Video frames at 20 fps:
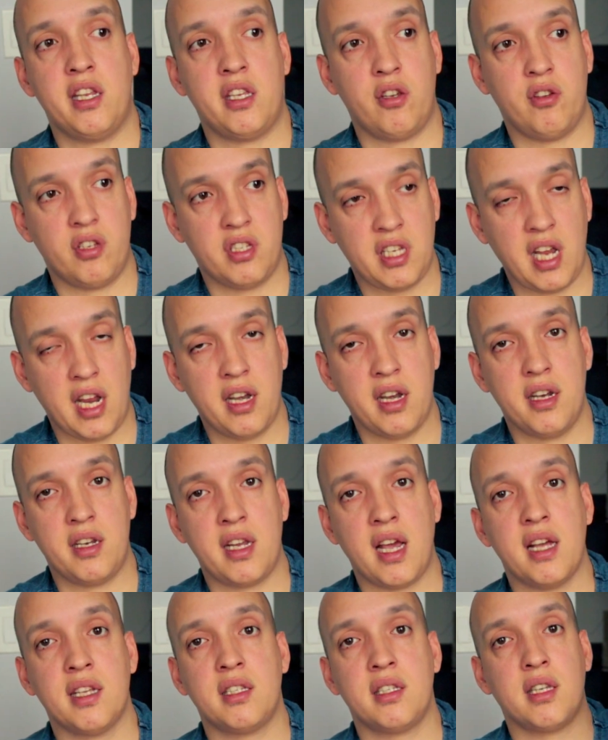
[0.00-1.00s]
to send the
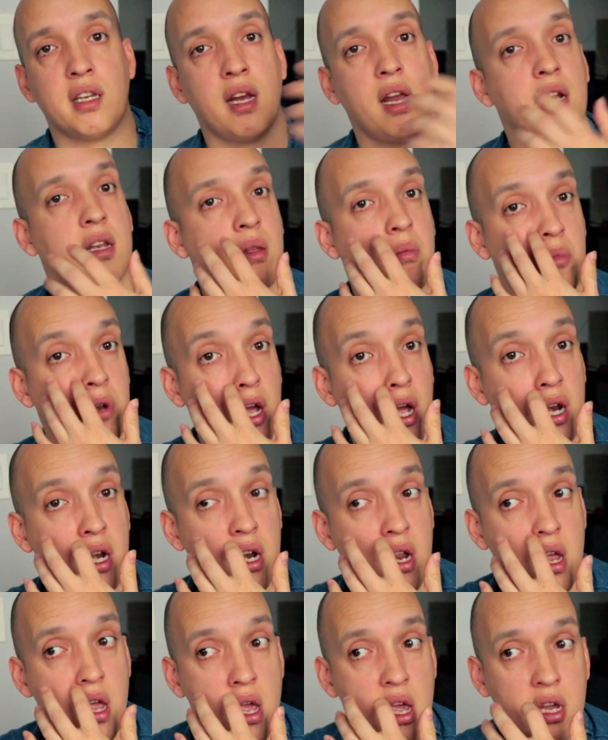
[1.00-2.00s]
tests and get them
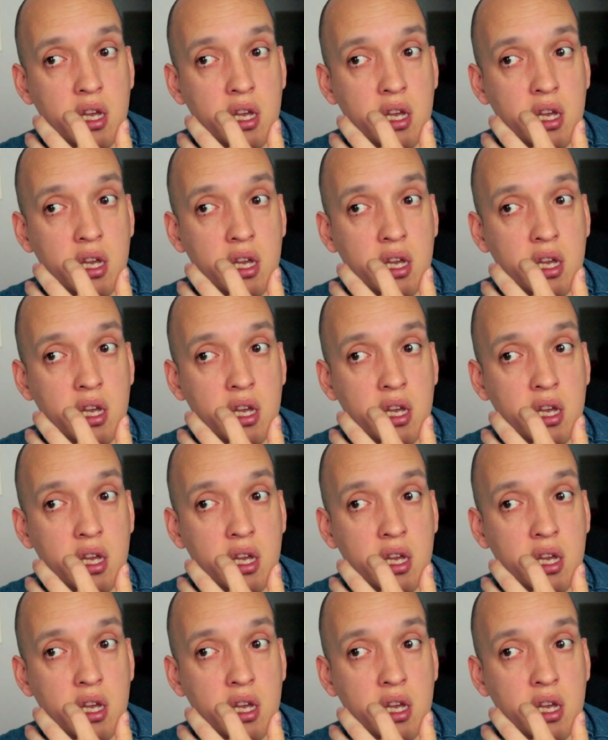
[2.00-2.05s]
done,